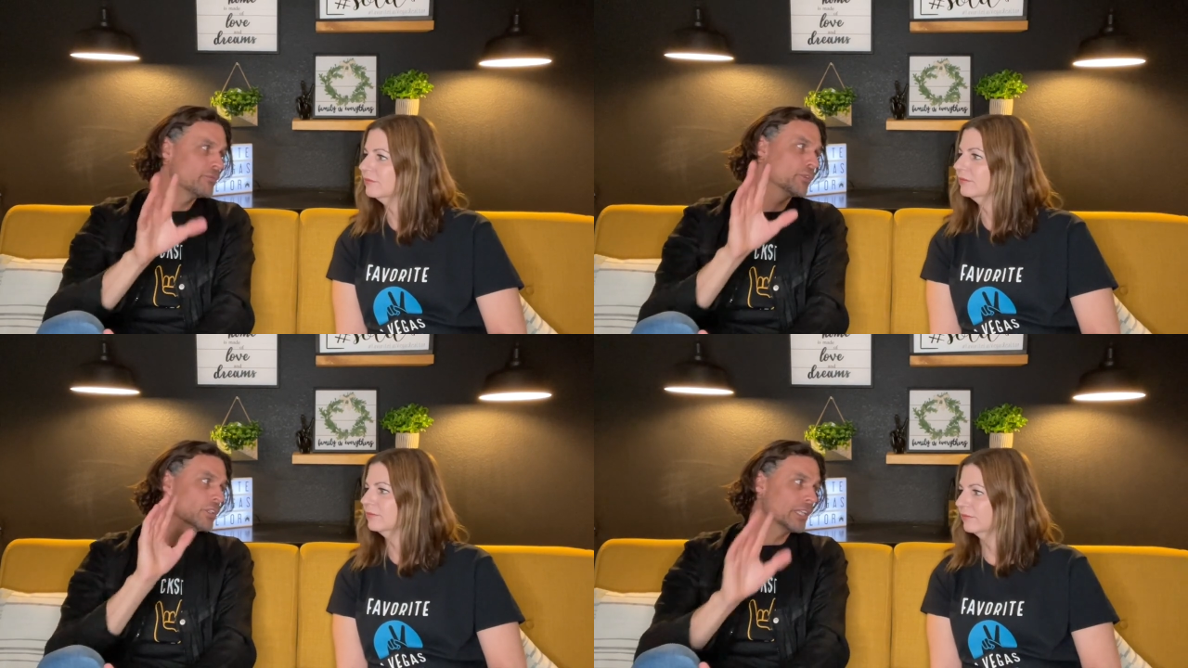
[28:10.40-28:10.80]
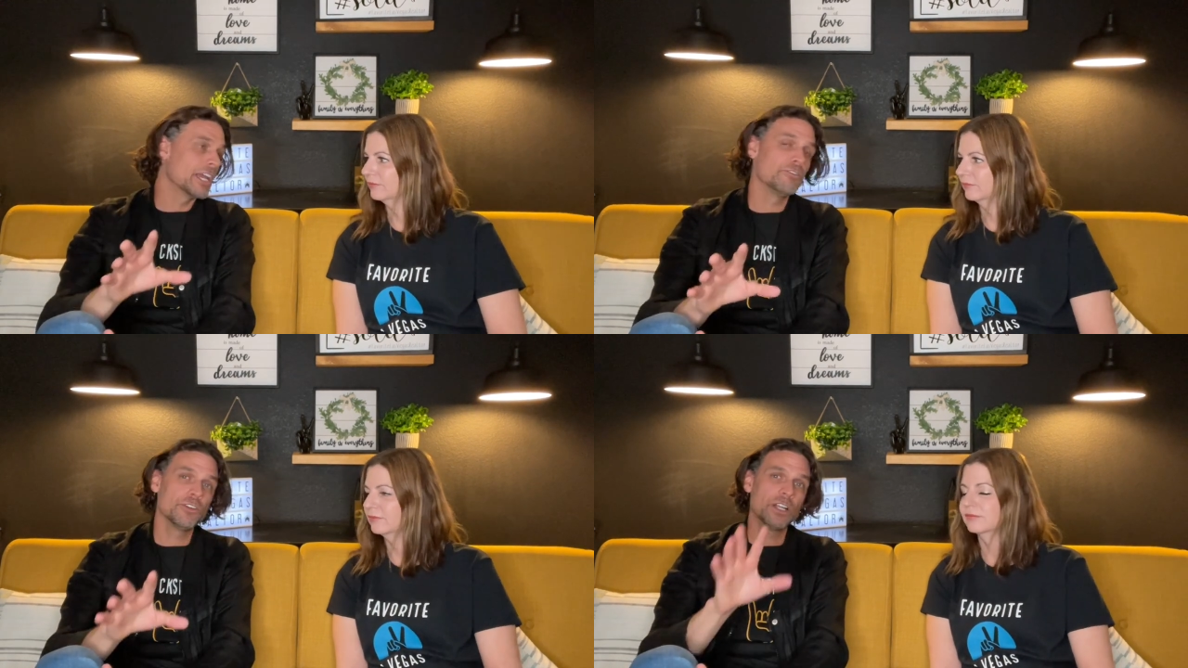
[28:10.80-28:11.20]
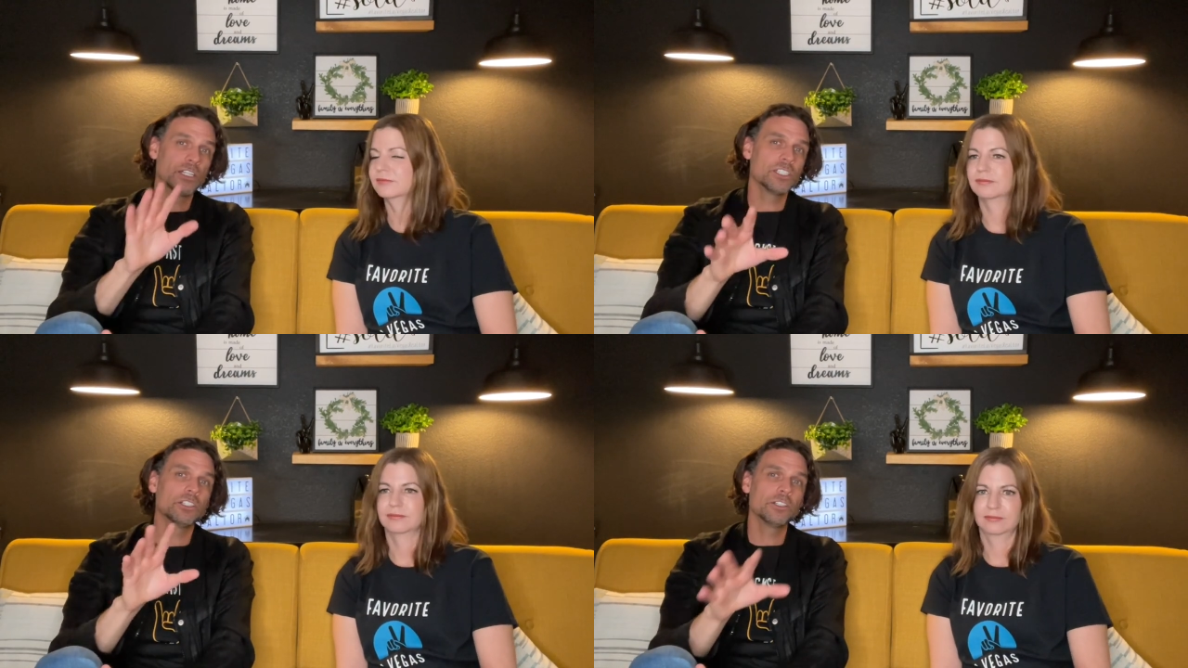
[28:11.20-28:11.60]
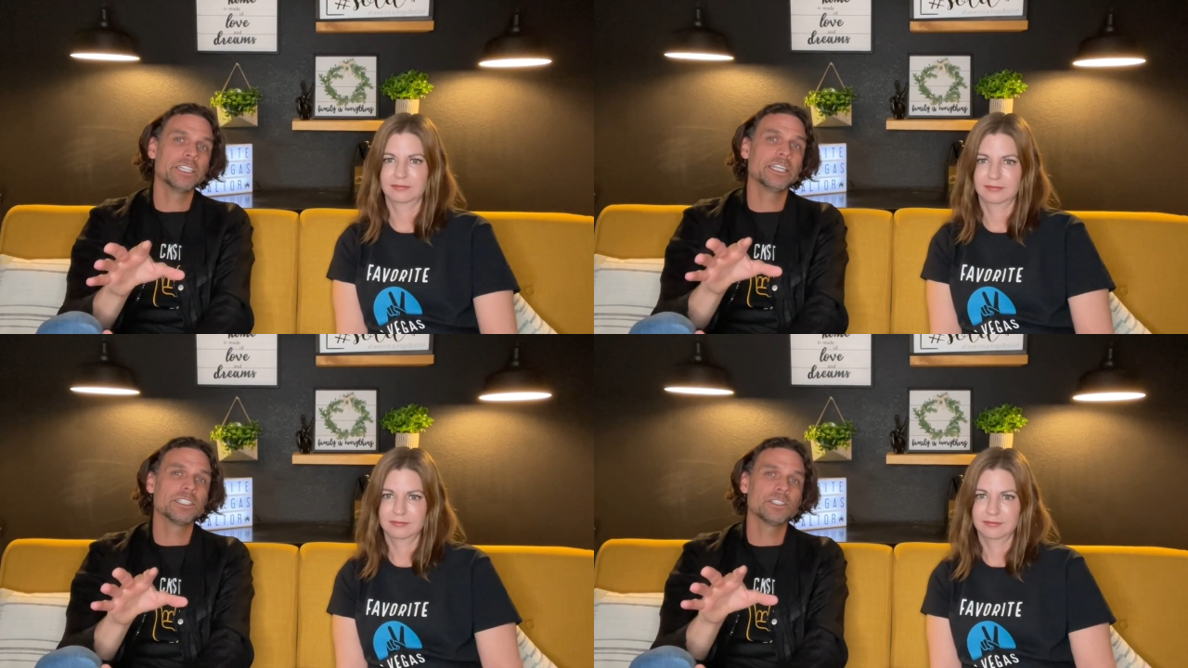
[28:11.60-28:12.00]
Speaker 1: for life. You're not just looking
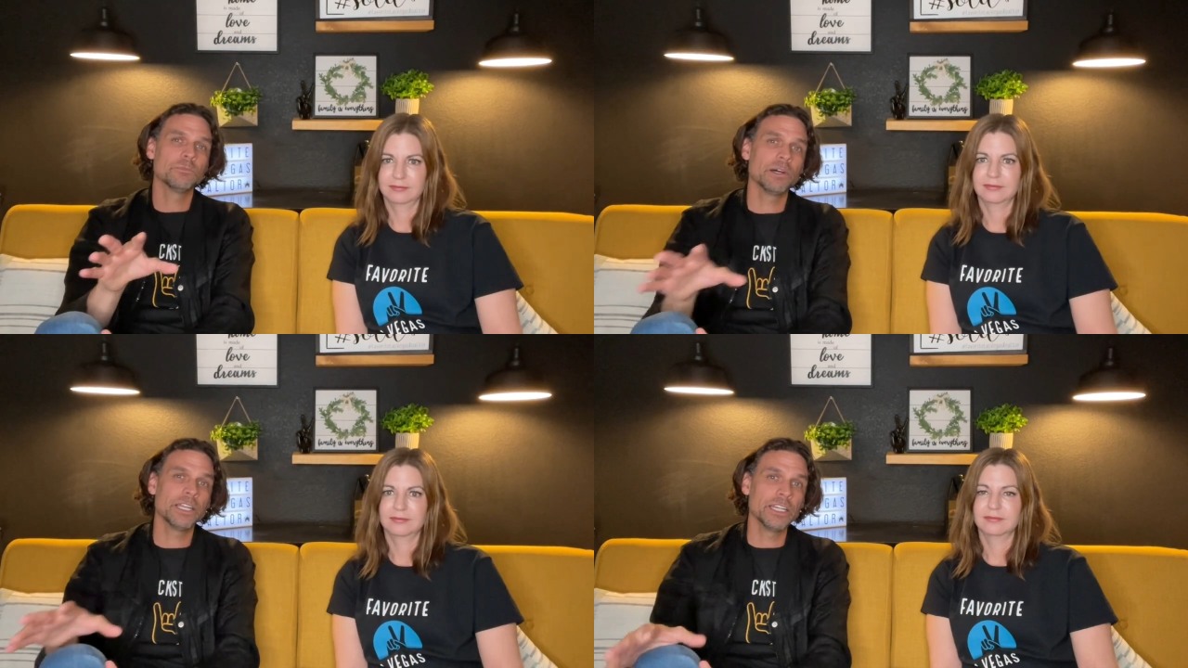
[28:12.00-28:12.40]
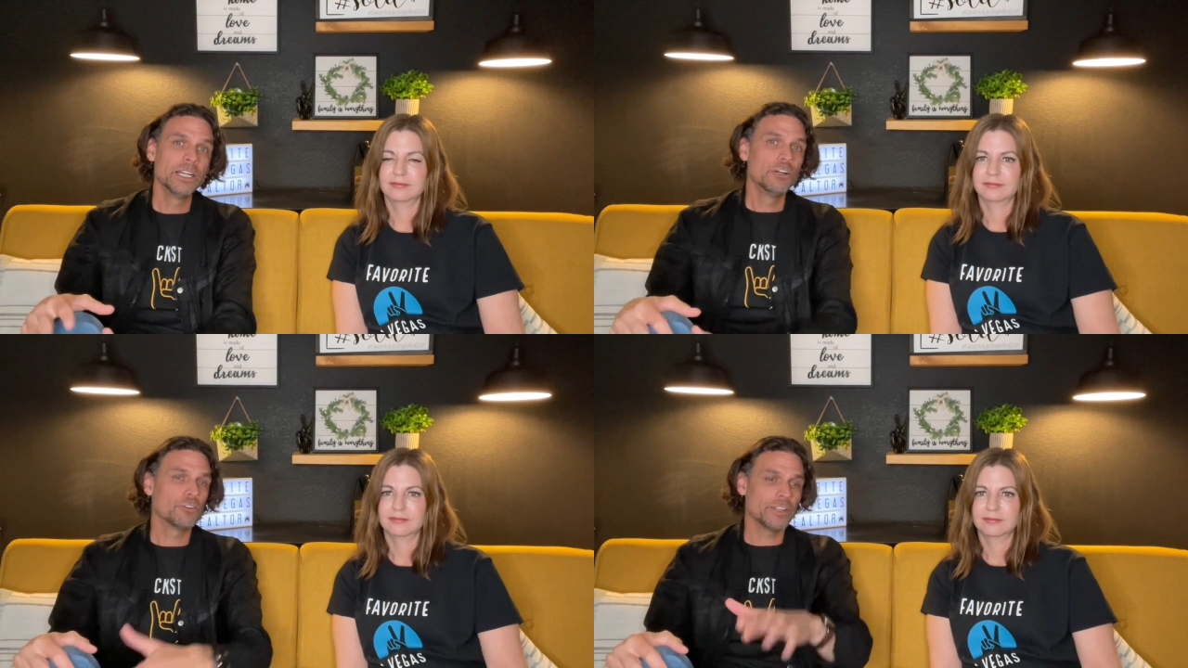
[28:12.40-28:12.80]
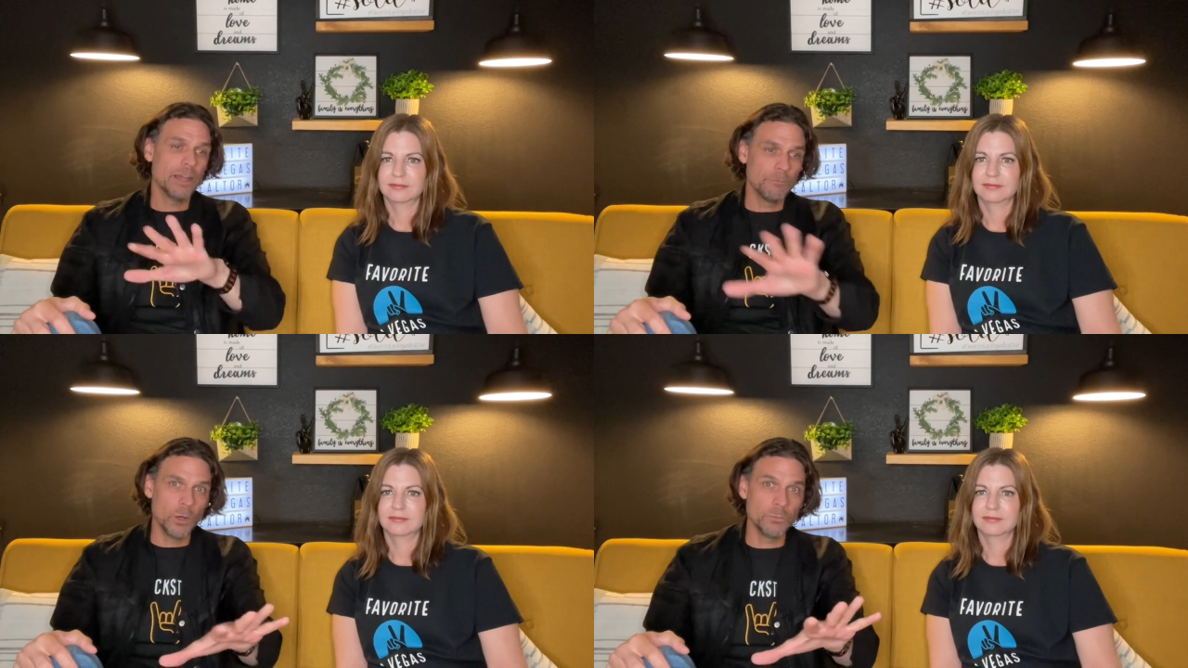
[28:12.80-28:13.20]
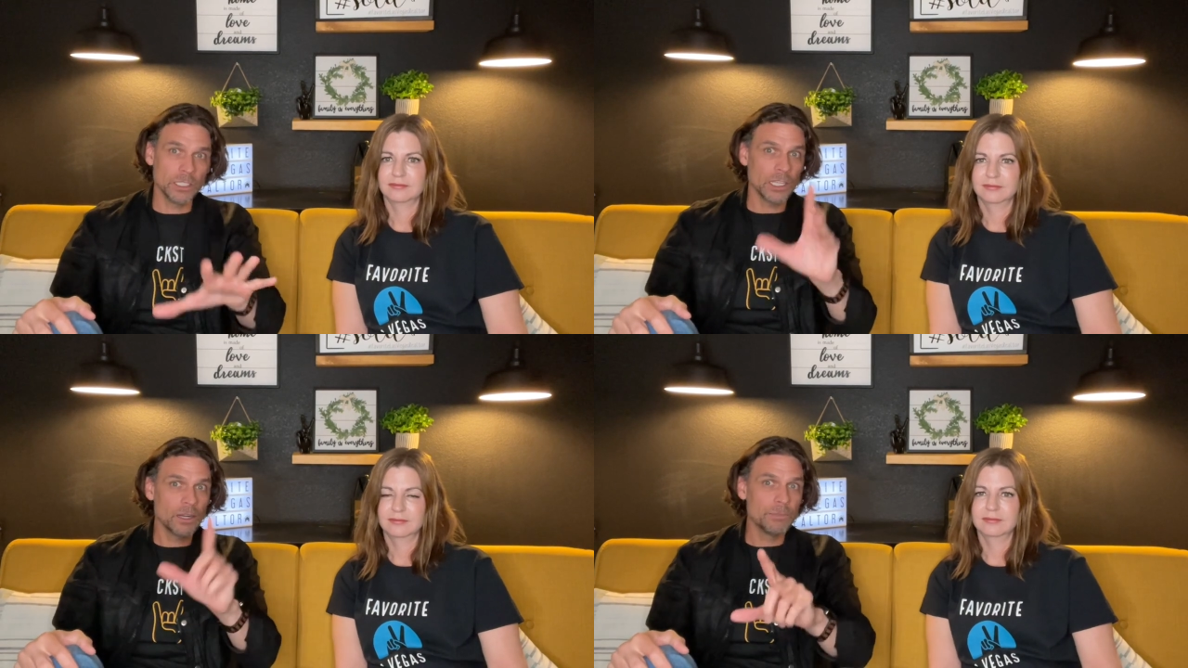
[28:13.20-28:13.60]
at somebody for that moment. A
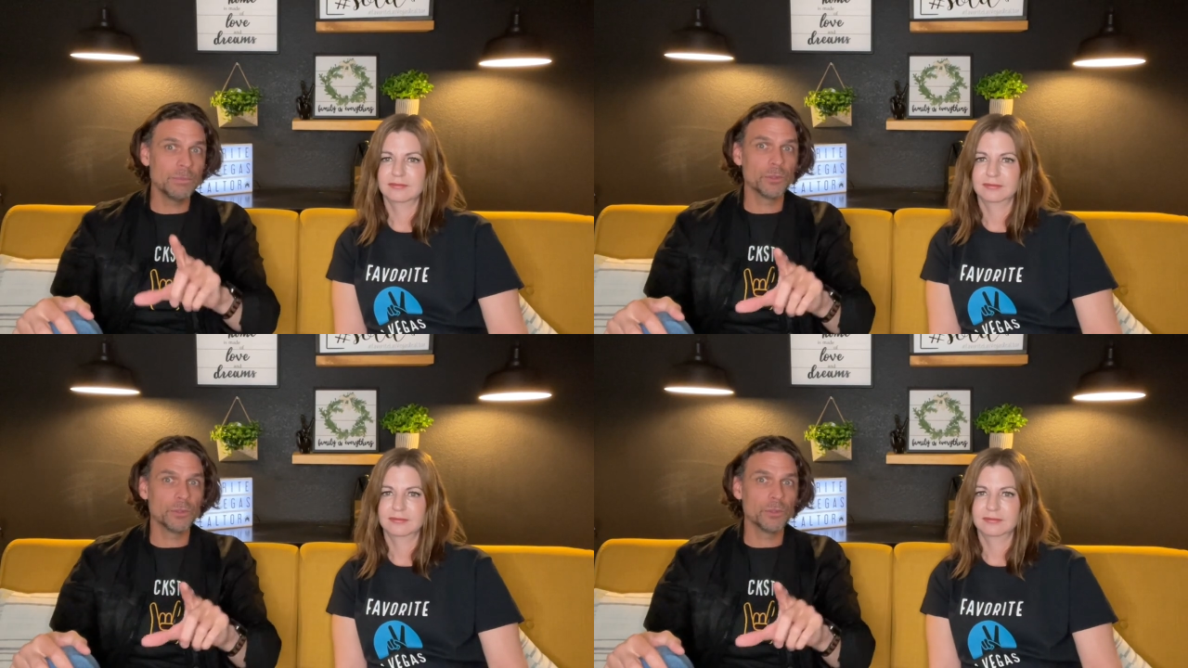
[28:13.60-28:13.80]
lot of people